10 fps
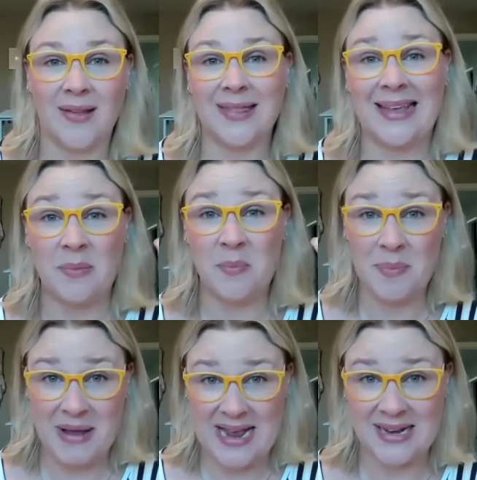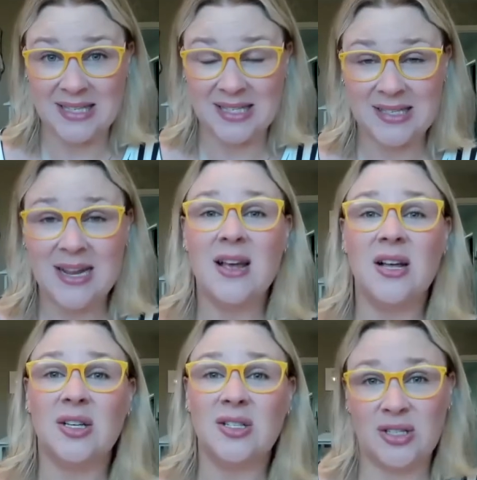online based,
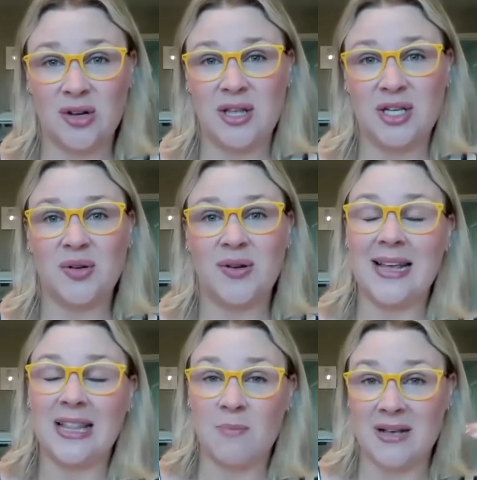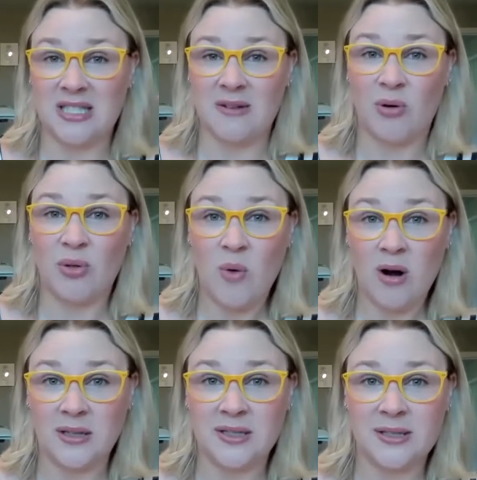so that you can get the best of both
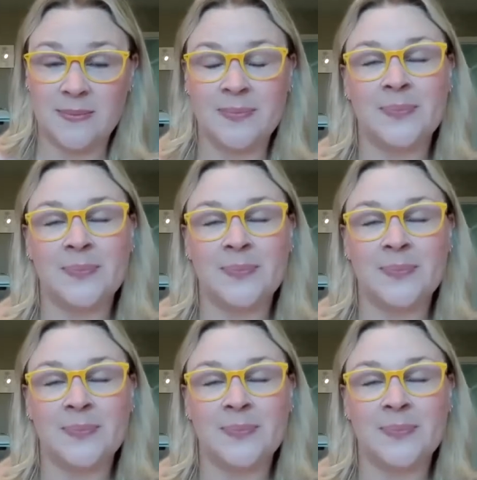worlds.